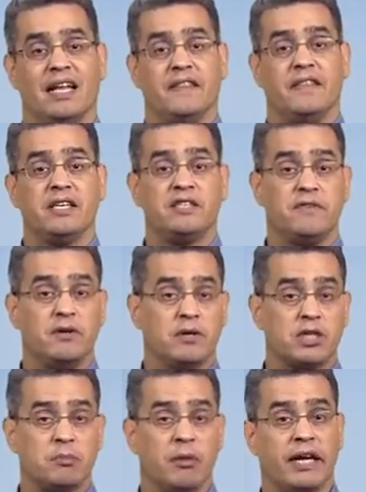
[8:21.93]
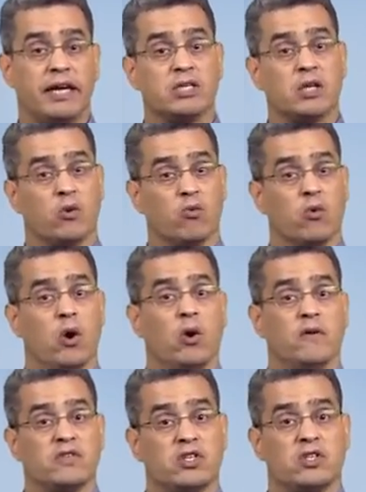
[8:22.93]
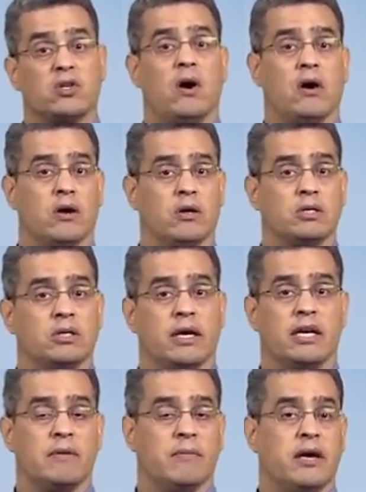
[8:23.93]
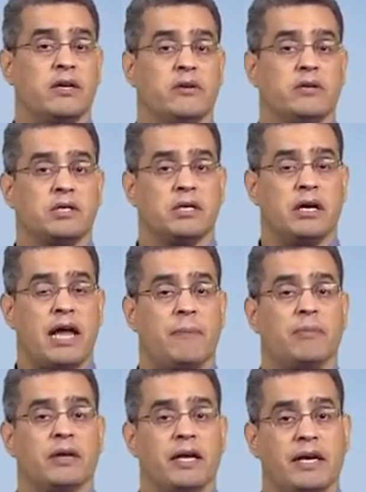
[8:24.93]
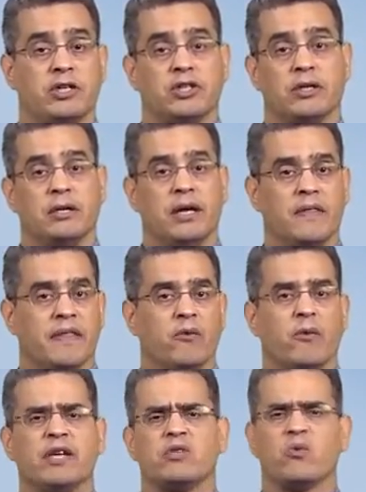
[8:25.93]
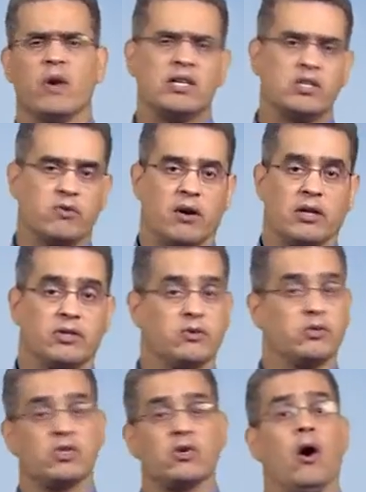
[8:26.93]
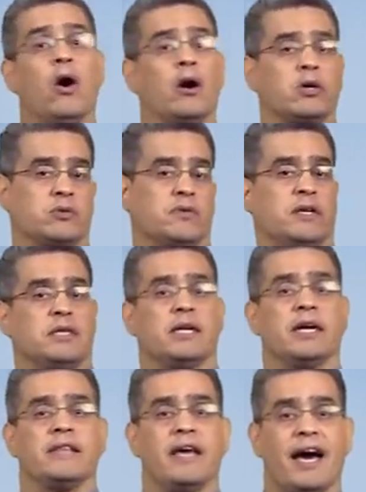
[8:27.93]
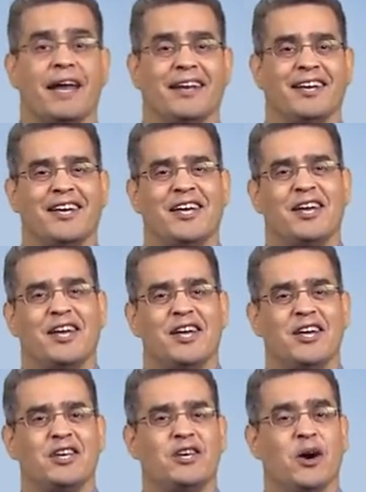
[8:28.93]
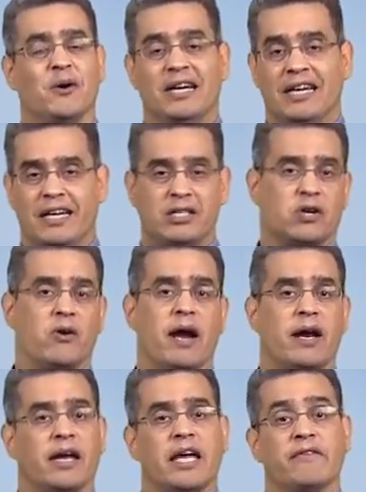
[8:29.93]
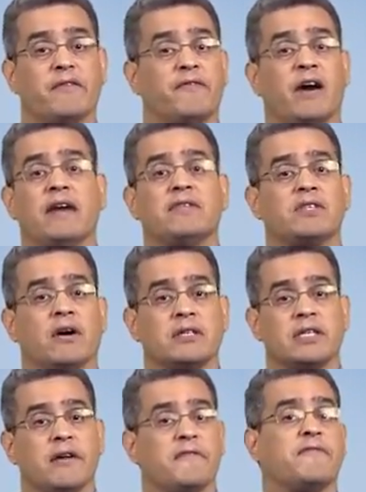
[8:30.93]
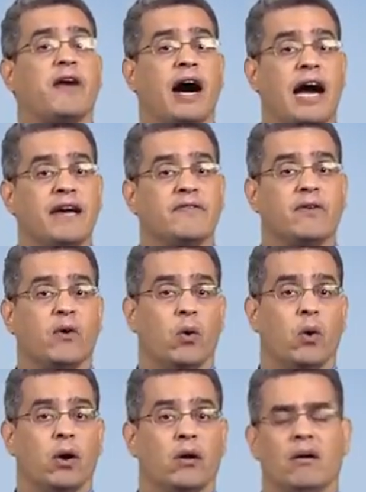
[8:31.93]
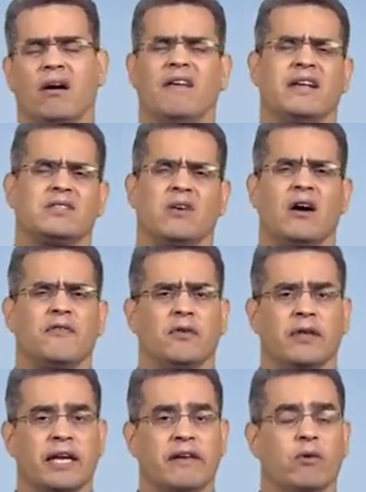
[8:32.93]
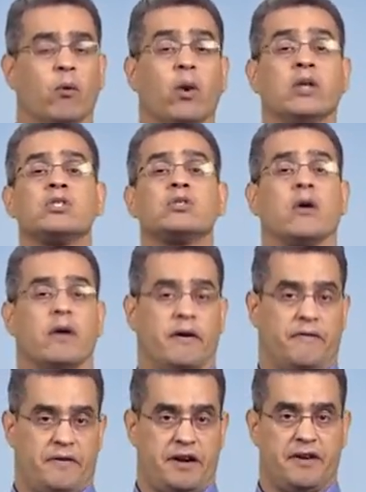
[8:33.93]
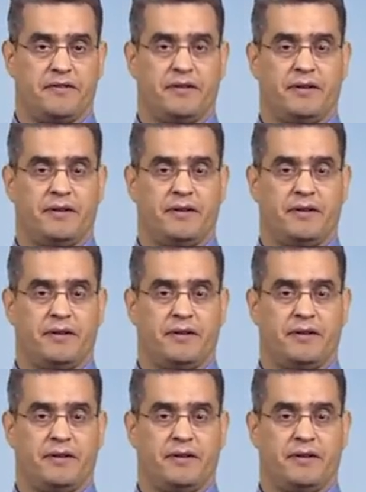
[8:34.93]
This view displays a row of stars like you might use in an application that rates restaurants or songs or things like that. You know, it's great, I give it 5 stars out of 5. Or, oh, that's awful, I give it 1 star out of 5.